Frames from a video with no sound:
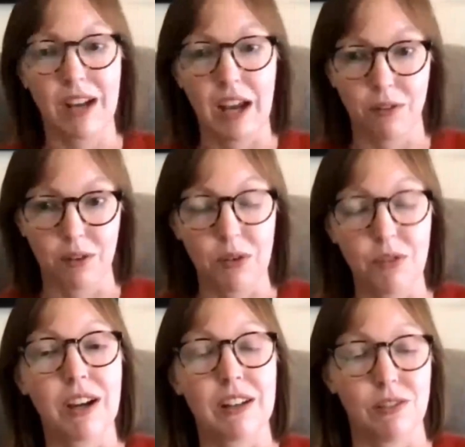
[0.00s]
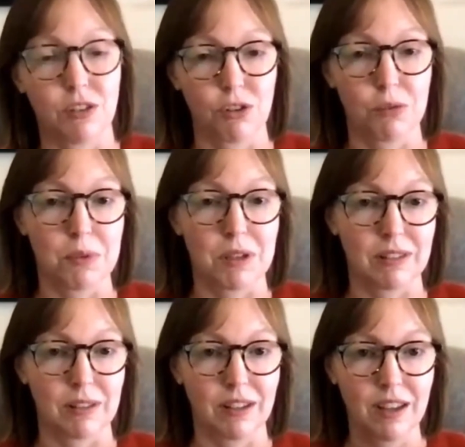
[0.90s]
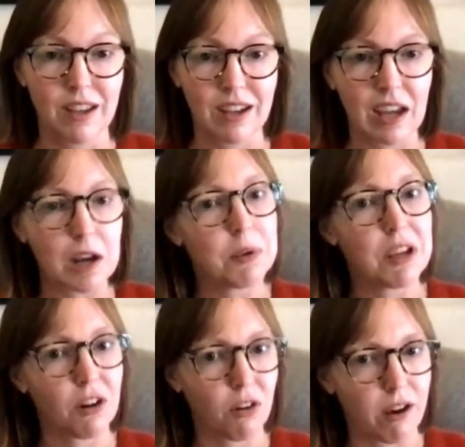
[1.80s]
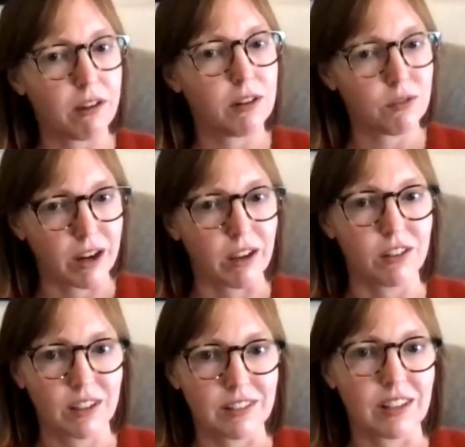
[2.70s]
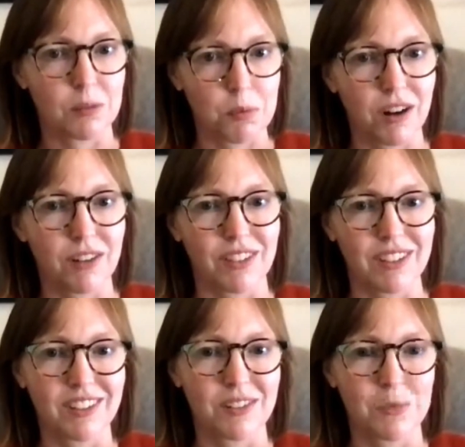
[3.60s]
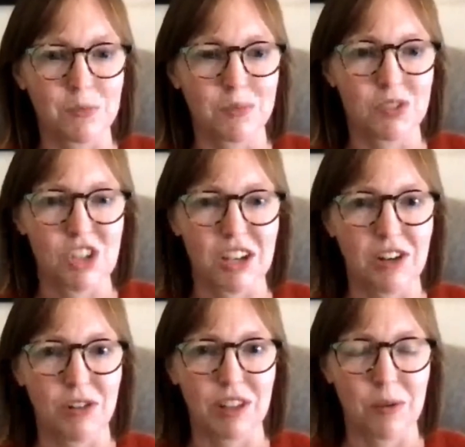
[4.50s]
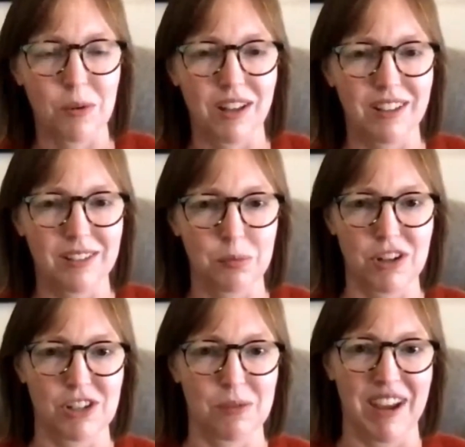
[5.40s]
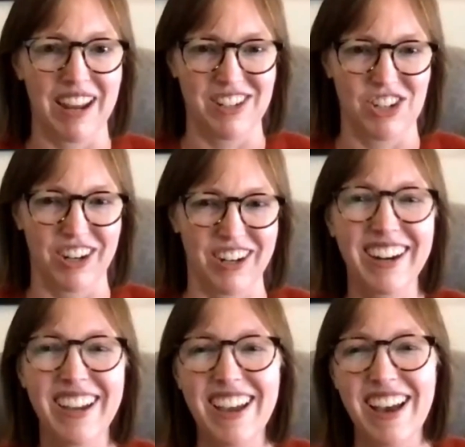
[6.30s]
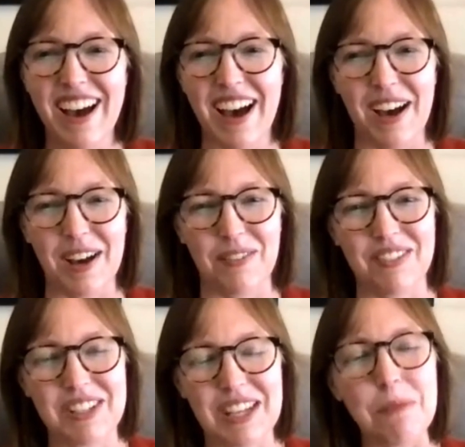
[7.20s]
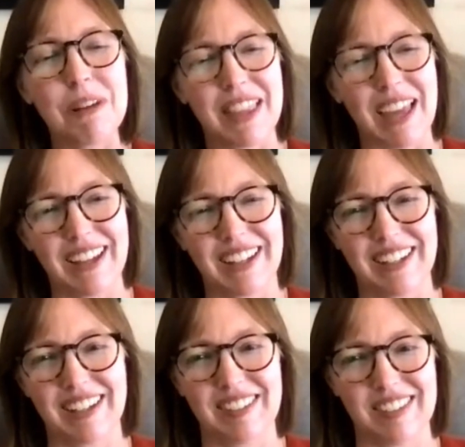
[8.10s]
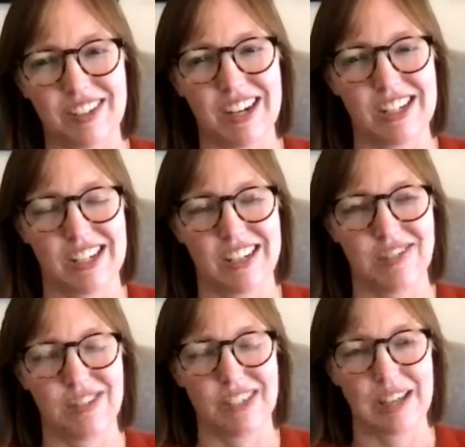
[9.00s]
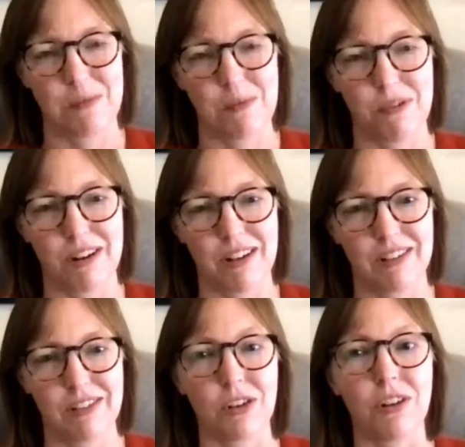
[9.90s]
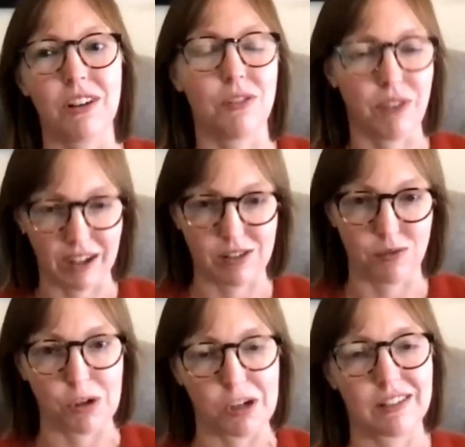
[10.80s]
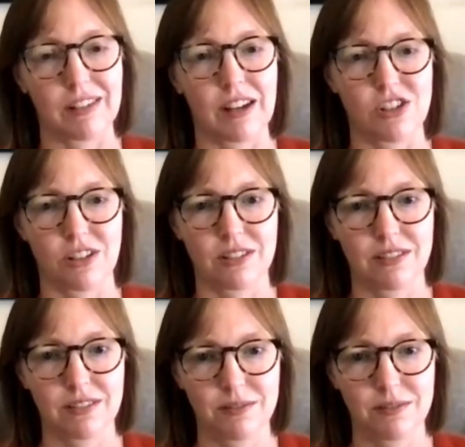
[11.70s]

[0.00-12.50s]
how effective the group is at kind of being corralled and wrangled, because that's part of it. Jenny knows that well as a project manager. Keeping that in consideration is really important so you're an effective organization.